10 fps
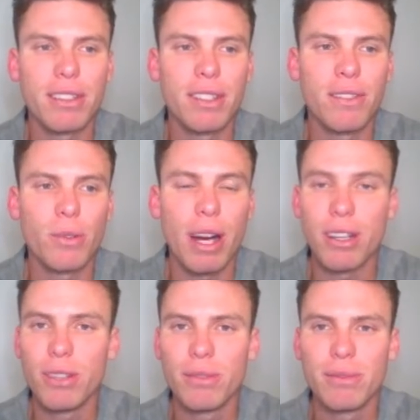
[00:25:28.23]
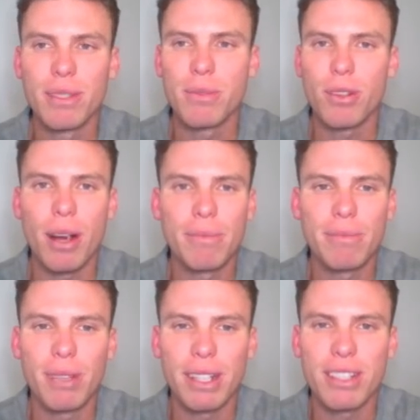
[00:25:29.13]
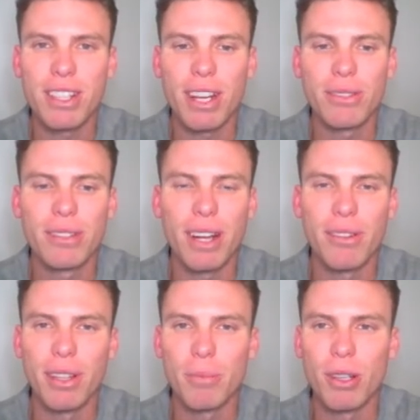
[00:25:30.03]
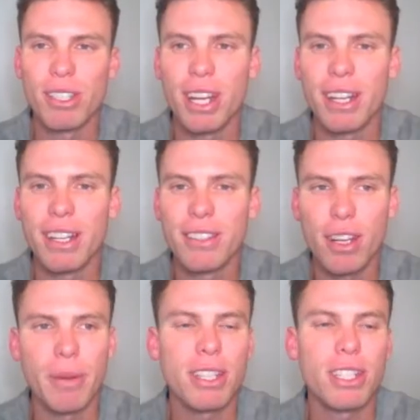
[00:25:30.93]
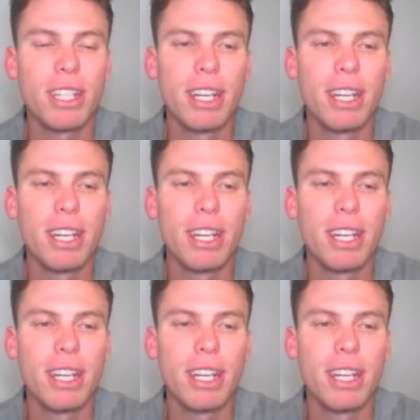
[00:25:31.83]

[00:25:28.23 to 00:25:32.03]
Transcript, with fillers: If you are new, subscribe, like this channel. I really appreciate it so much.